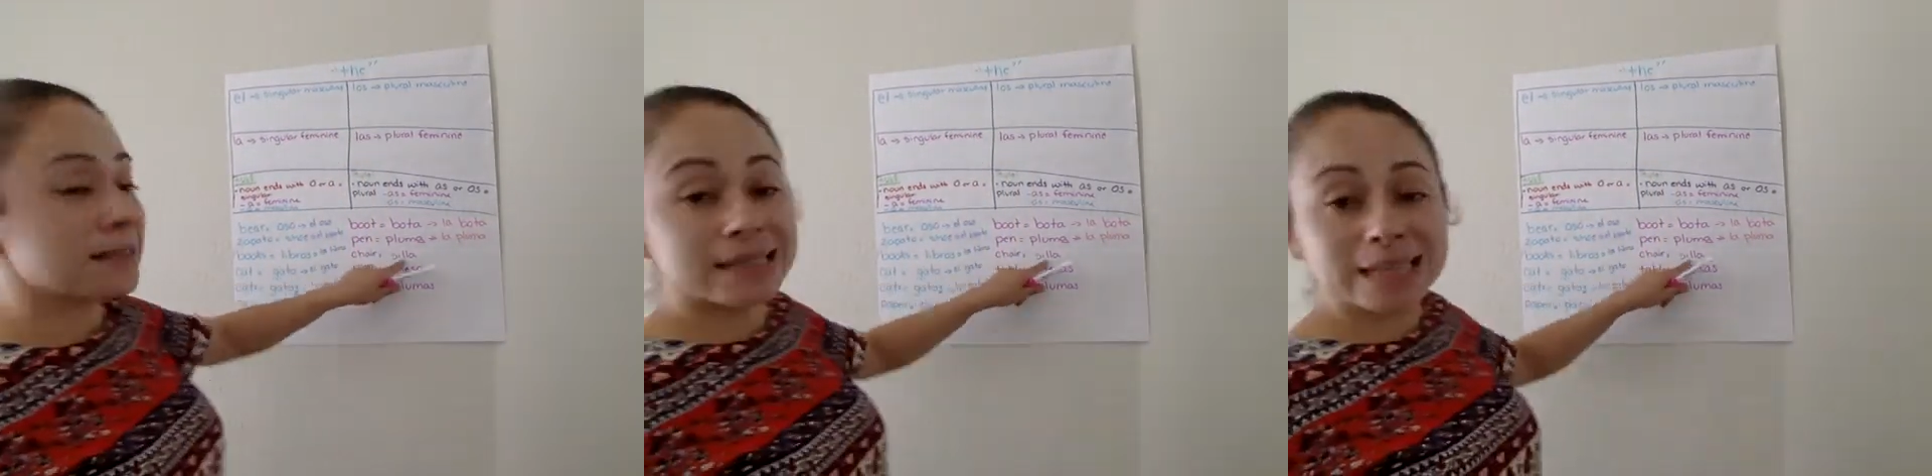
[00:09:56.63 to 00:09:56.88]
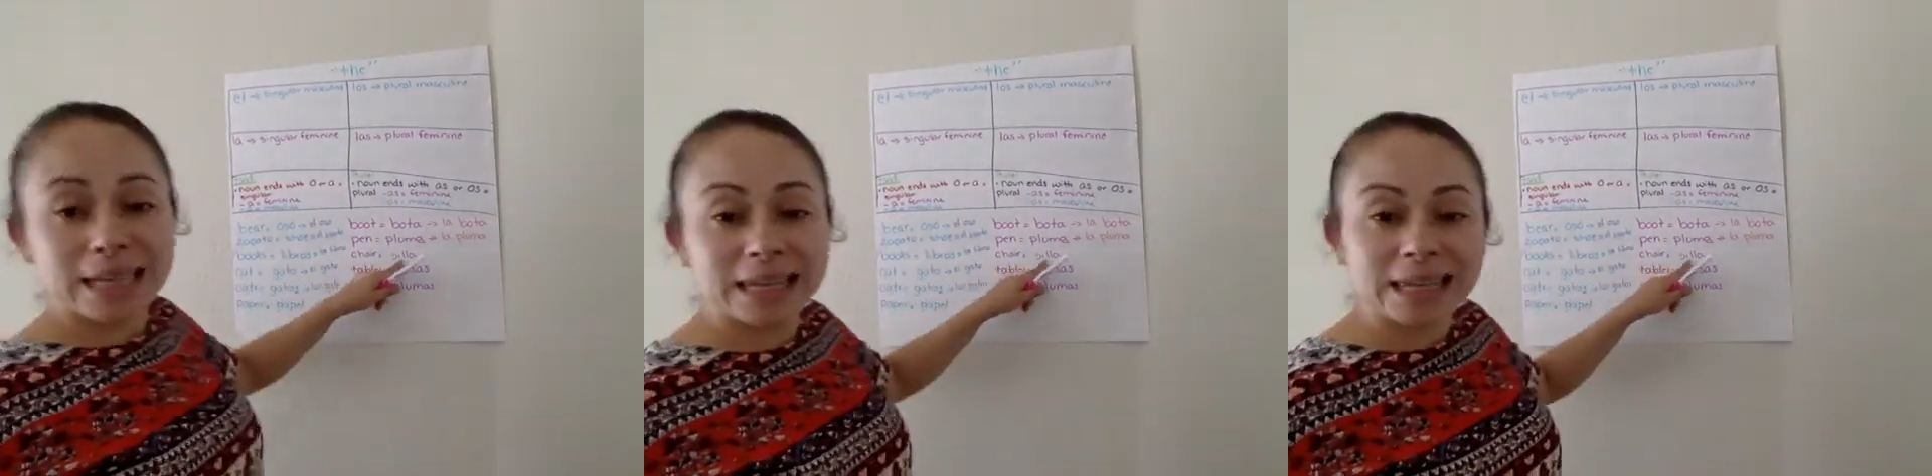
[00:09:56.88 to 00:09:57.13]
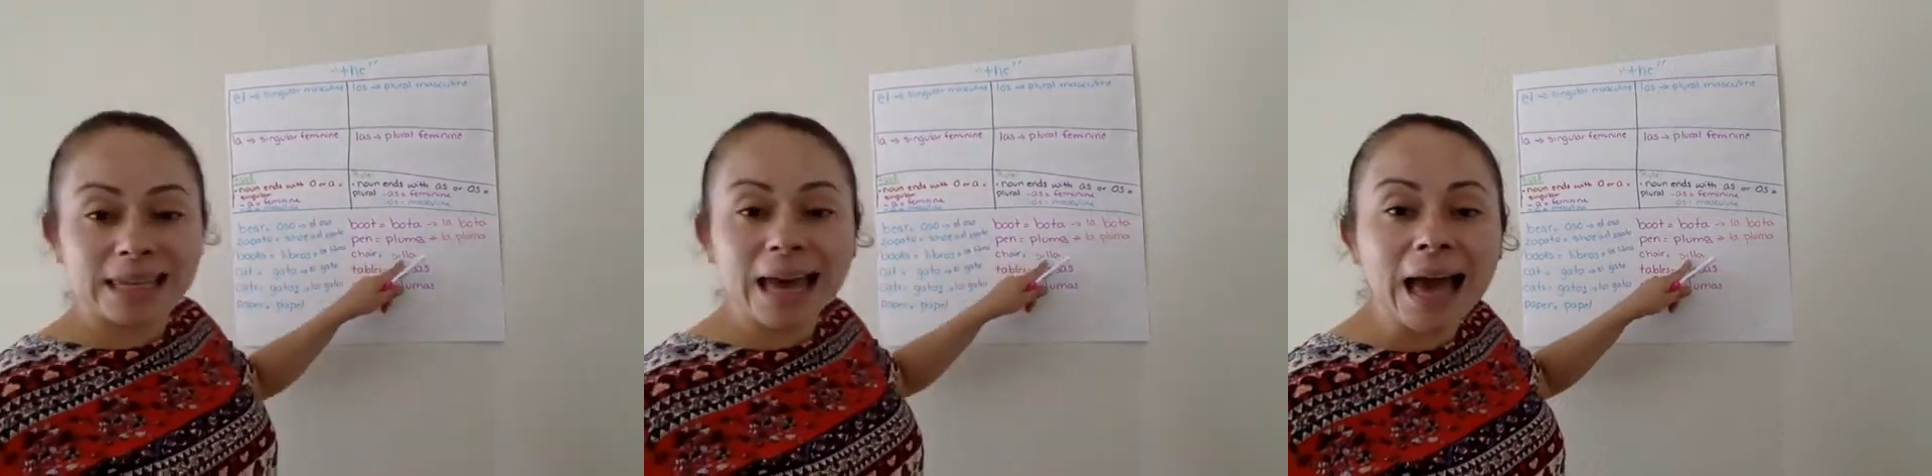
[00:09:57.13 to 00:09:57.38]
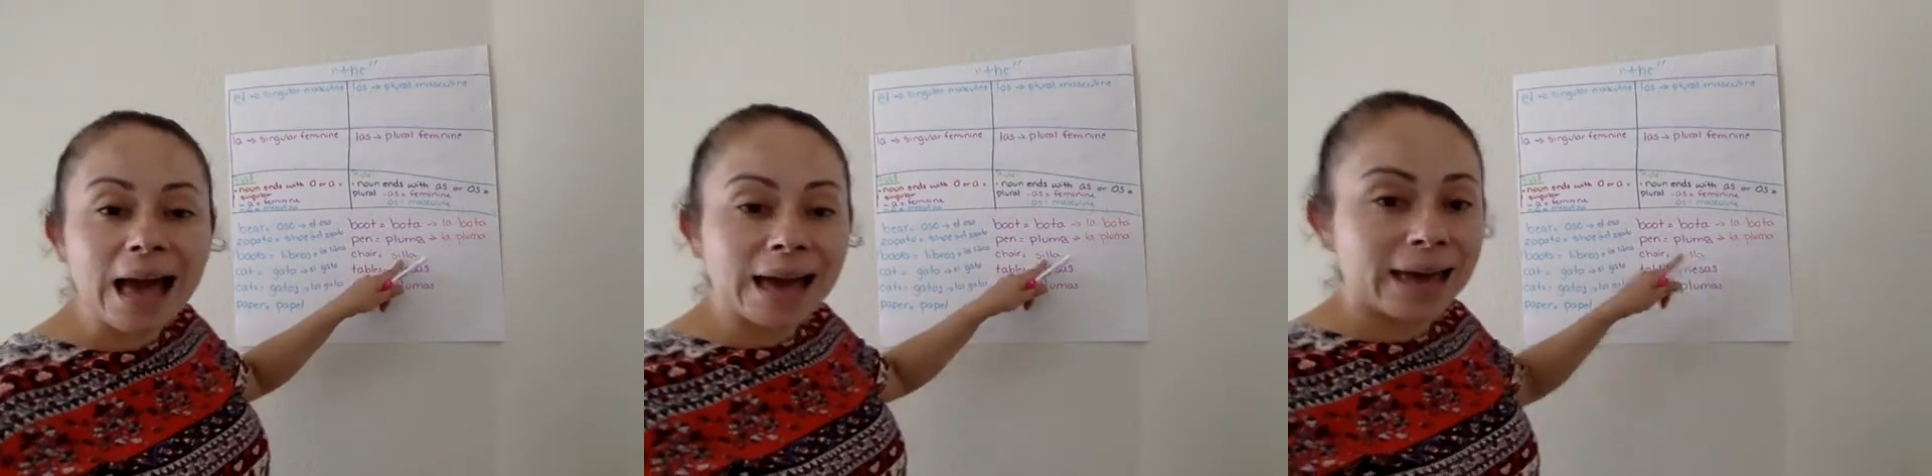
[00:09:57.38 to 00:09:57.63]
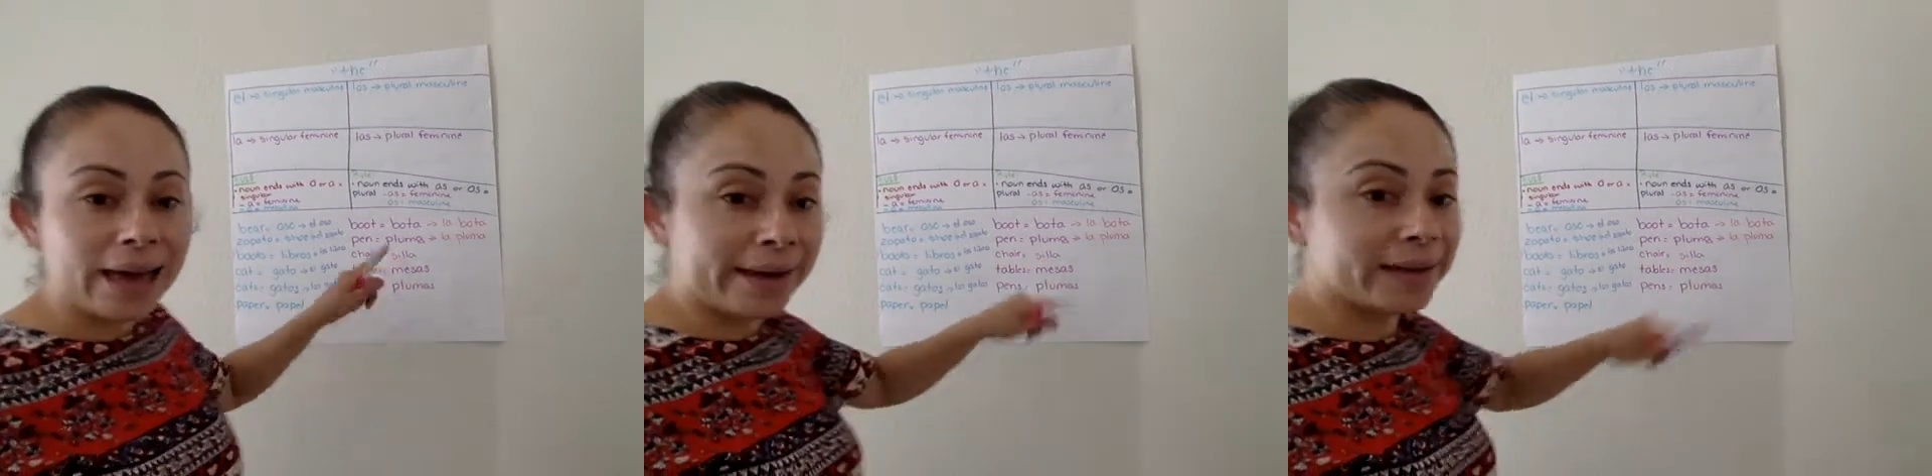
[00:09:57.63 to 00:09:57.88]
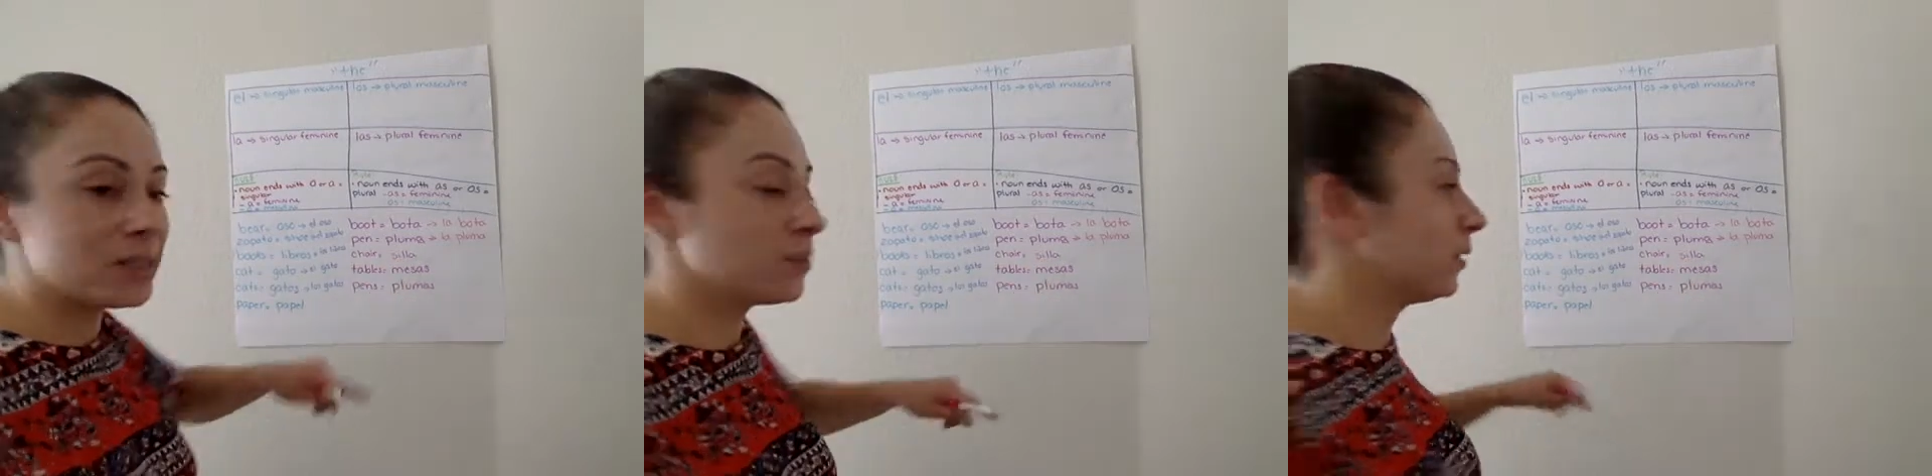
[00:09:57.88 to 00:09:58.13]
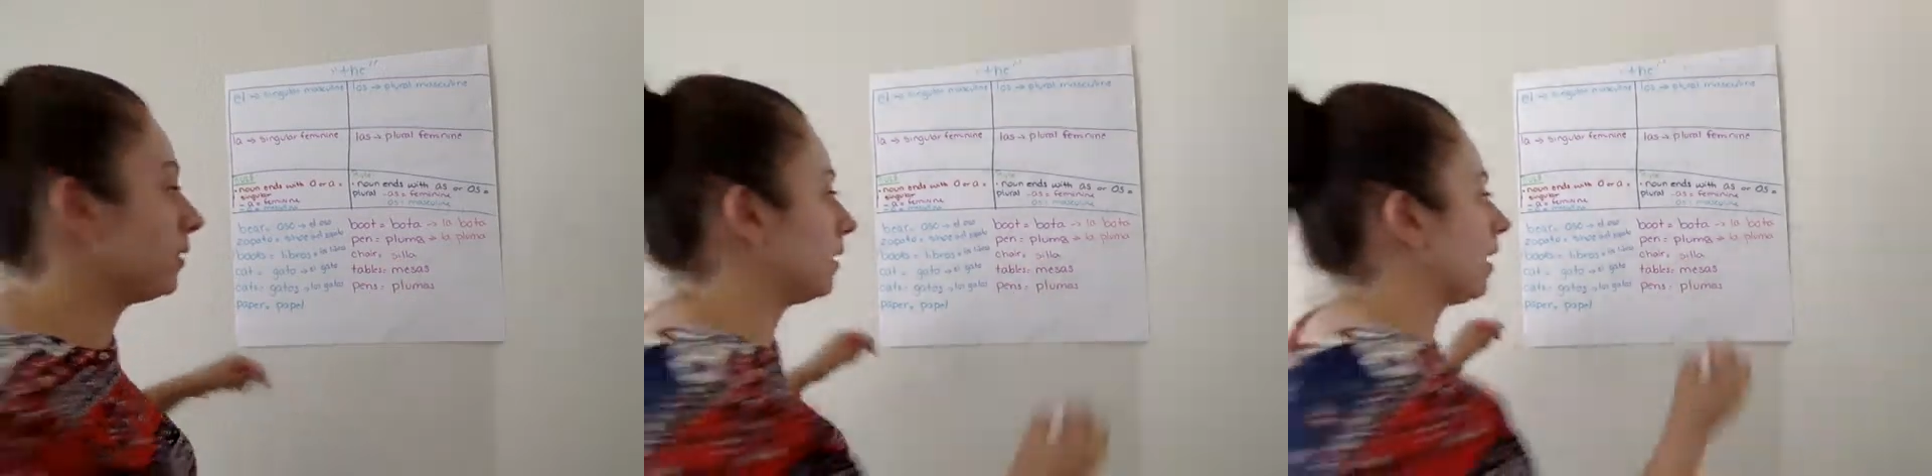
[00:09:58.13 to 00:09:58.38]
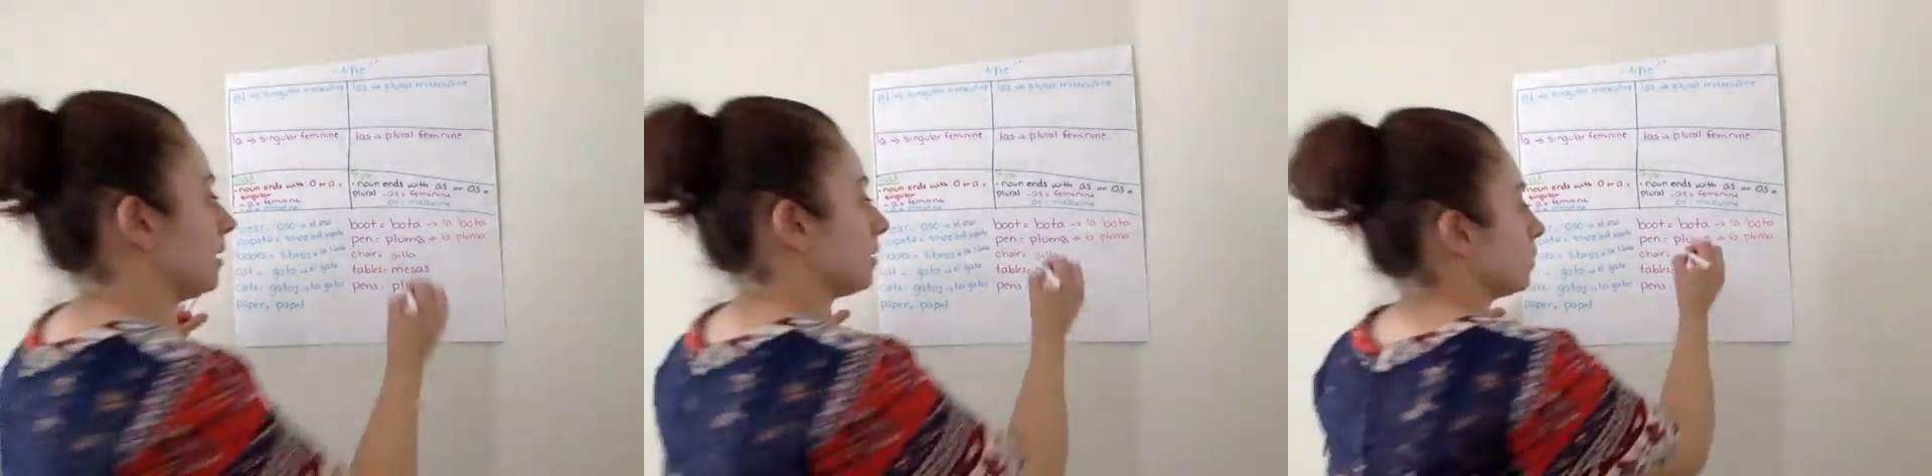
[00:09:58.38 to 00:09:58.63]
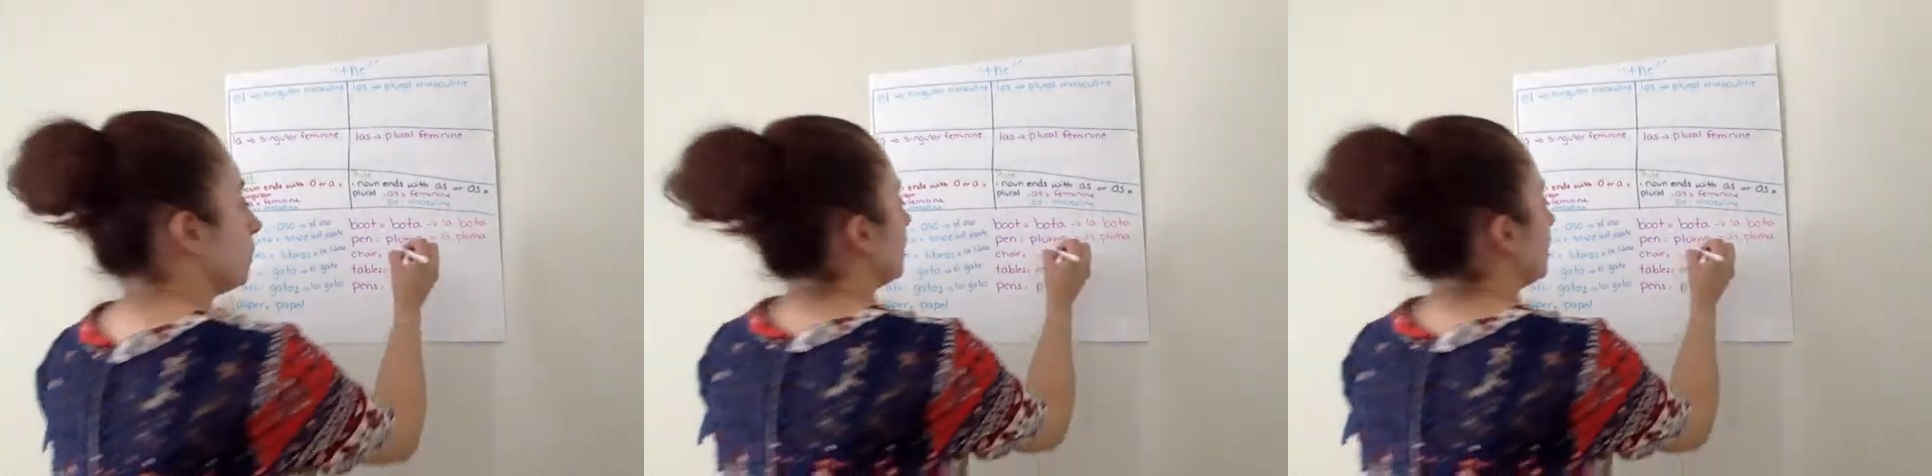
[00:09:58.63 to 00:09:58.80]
silla, ends with an A, so